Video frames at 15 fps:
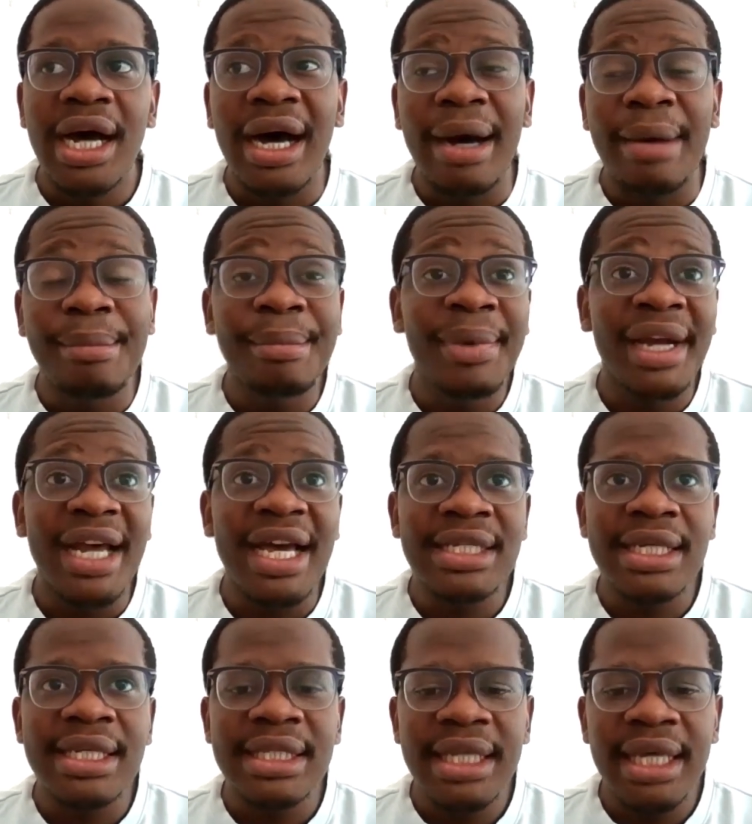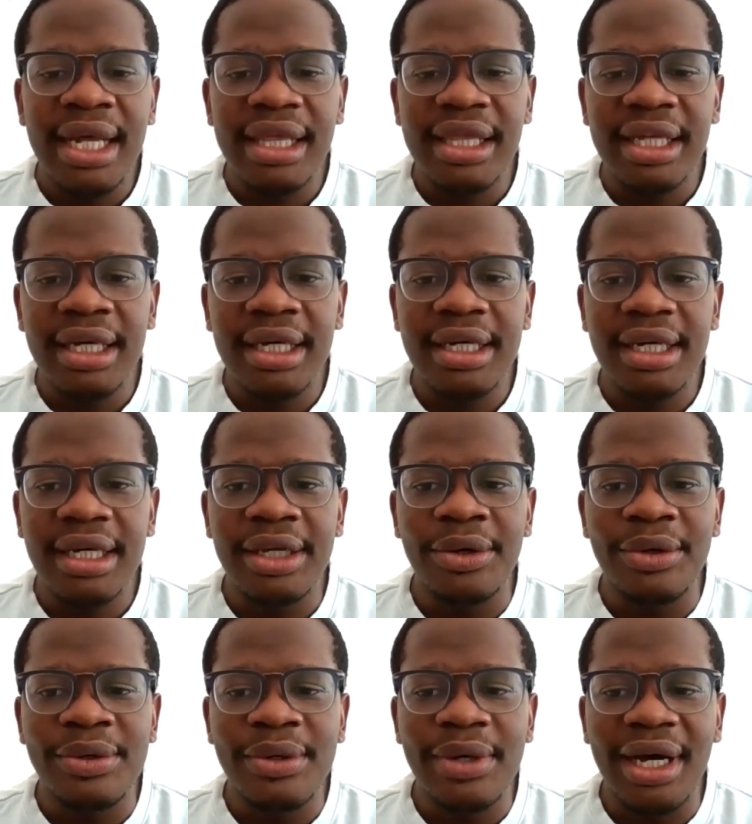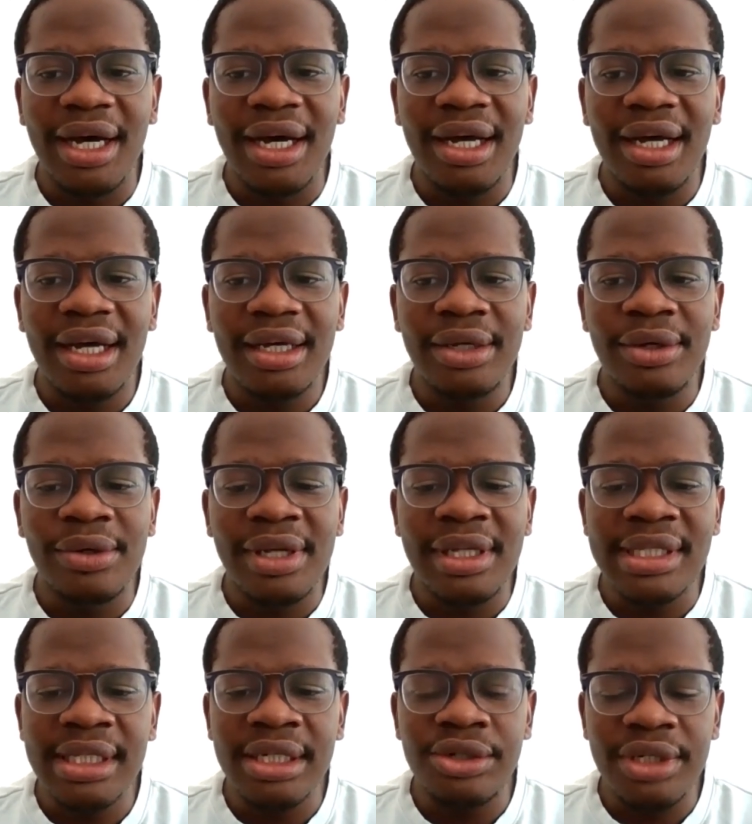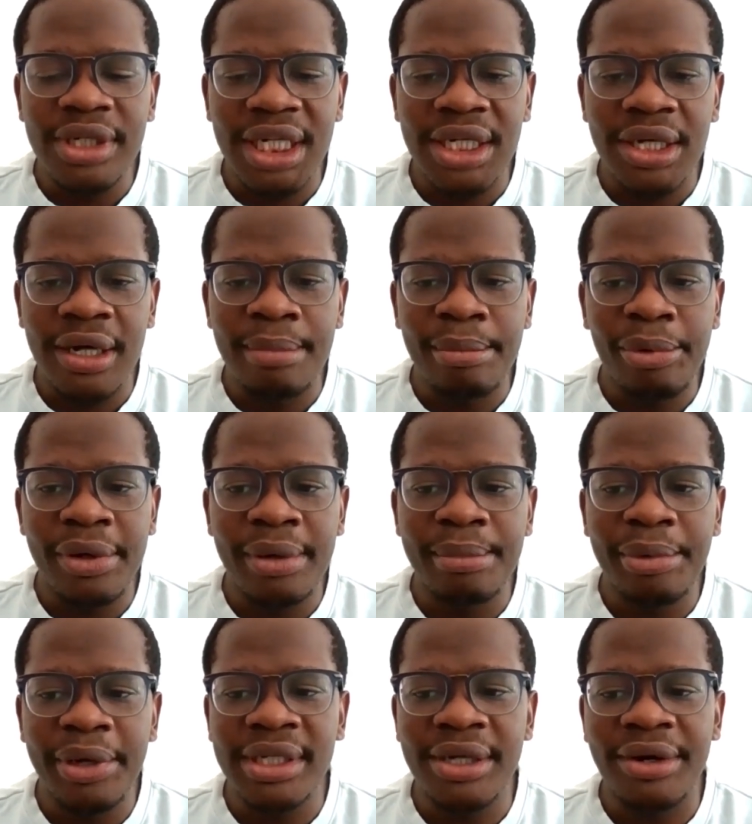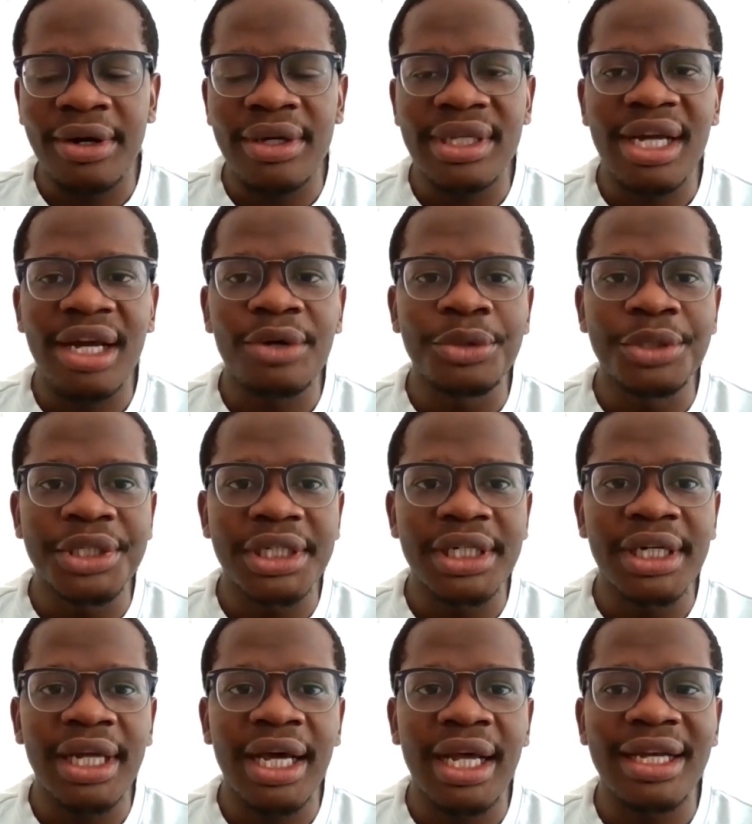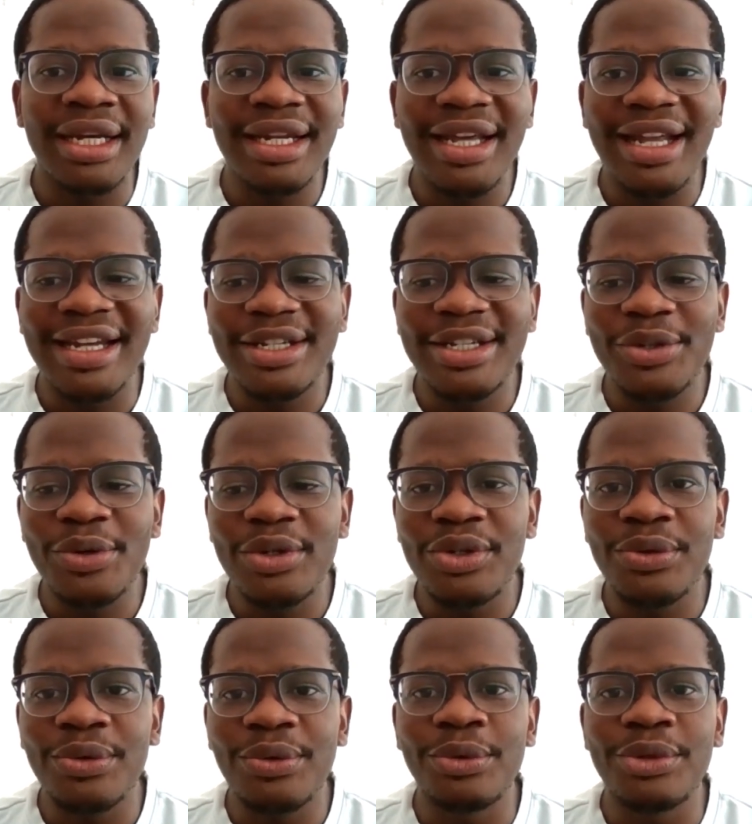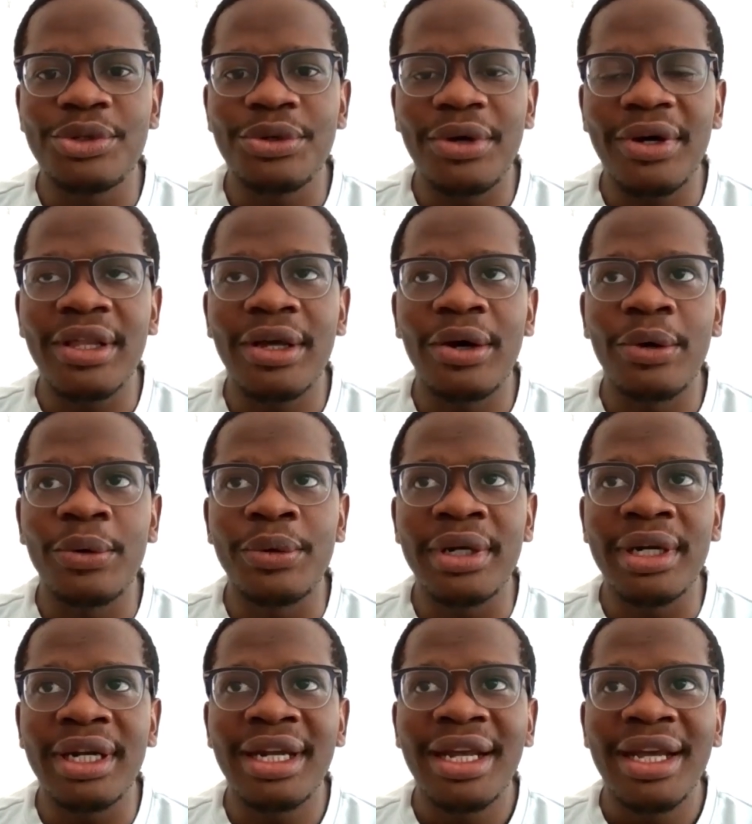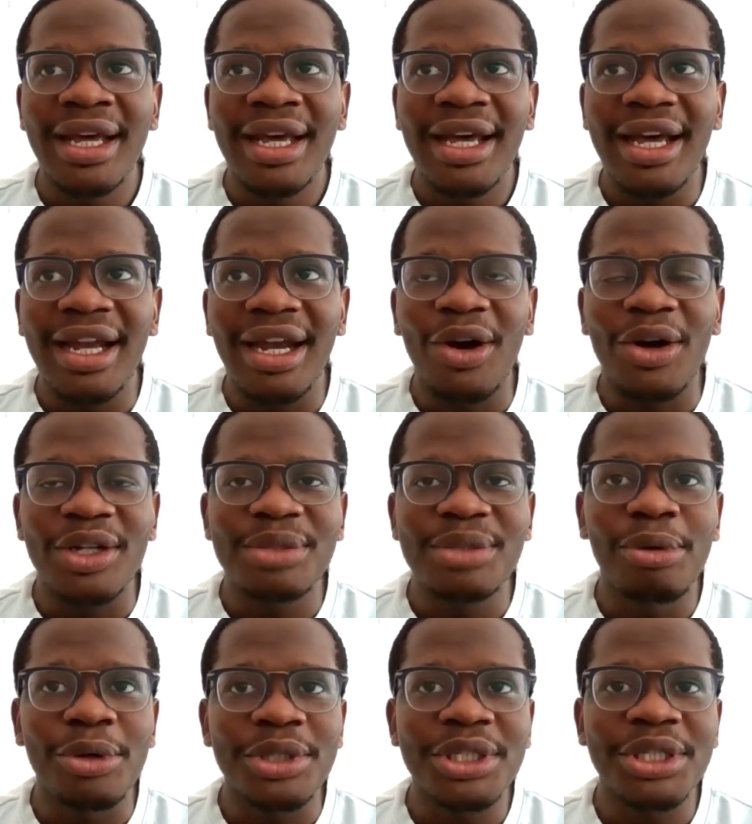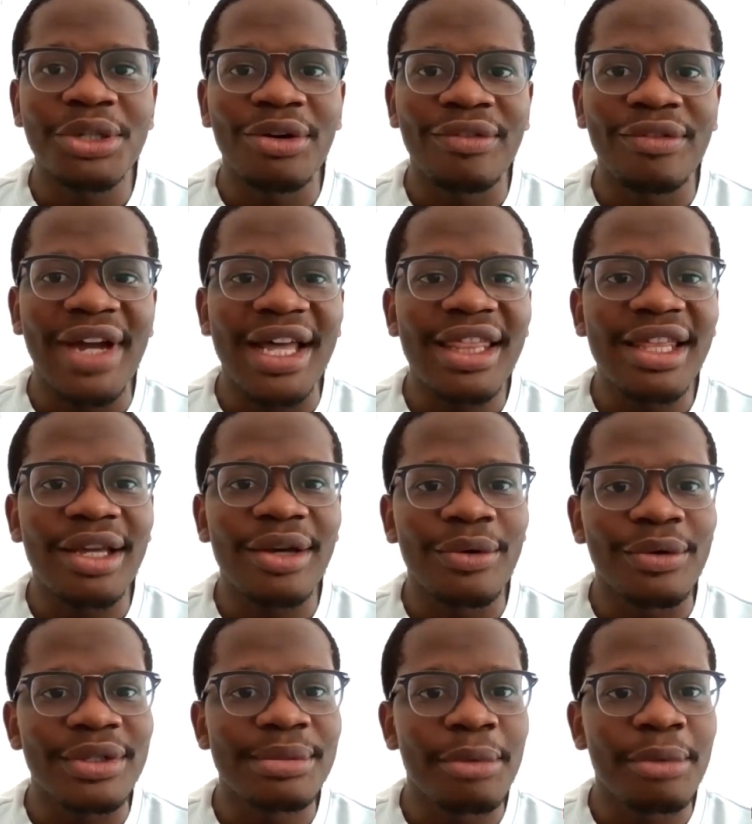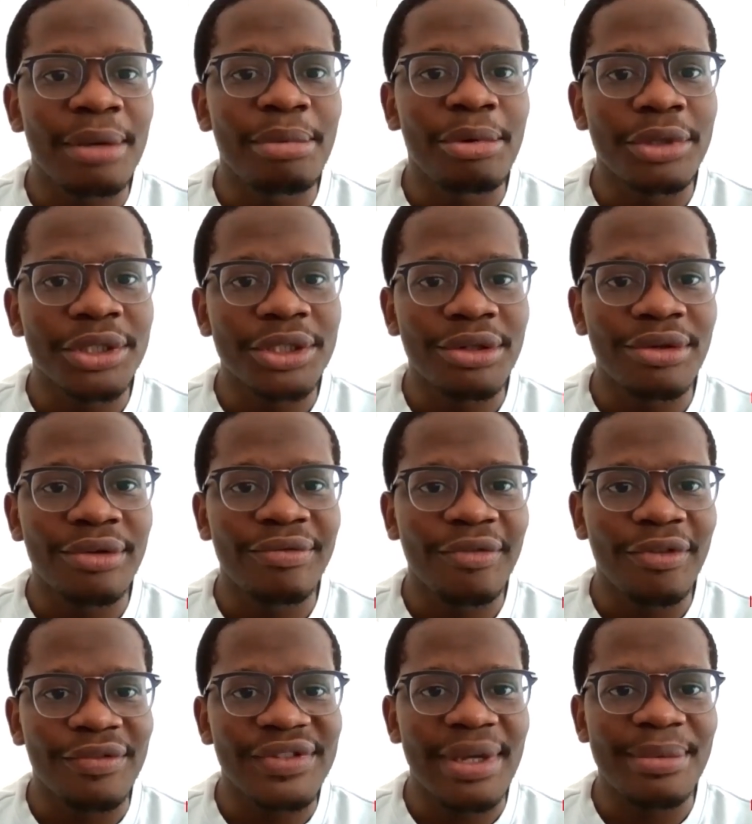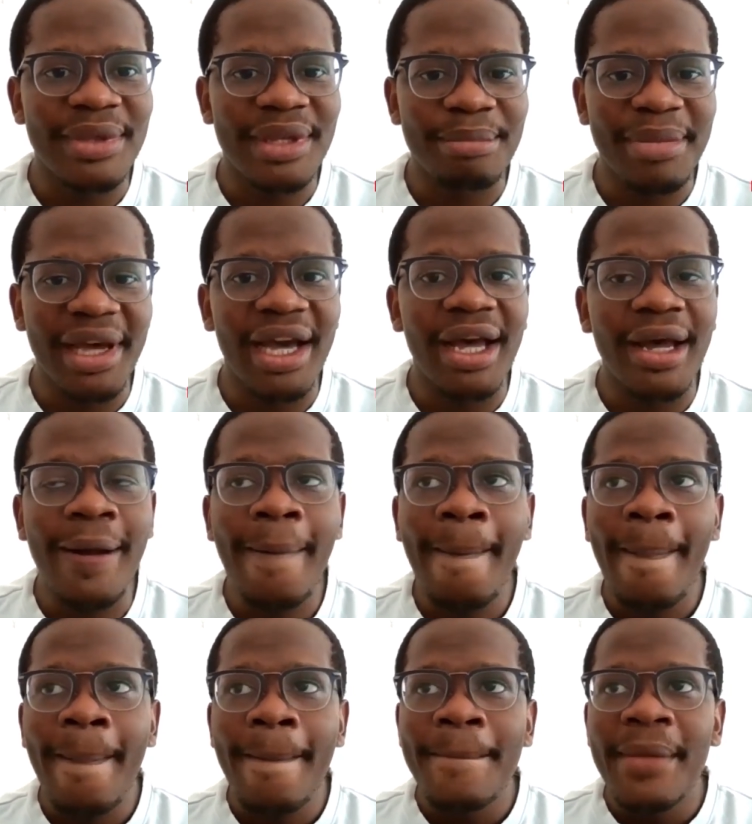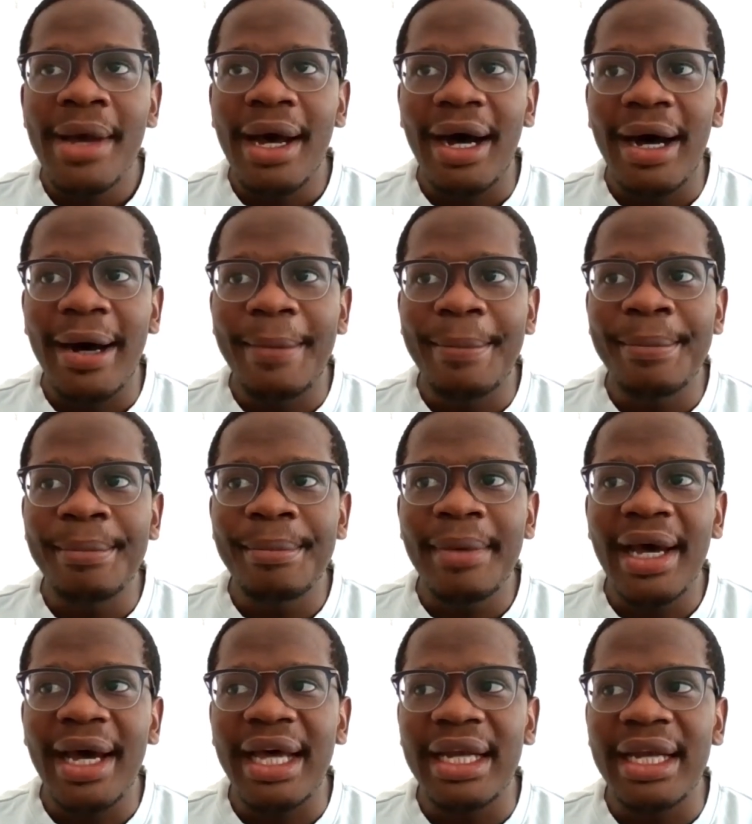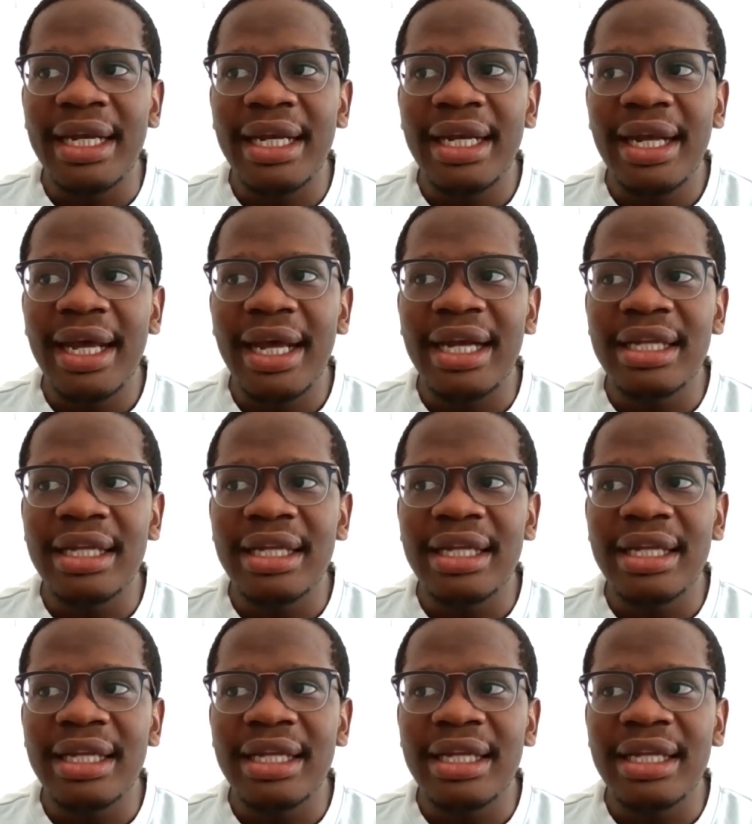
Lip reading: But as I said, I think, and Sid, you touched on an important point around dilution and would you rather own a large portion of nothing or a smaller portion of something bigger? And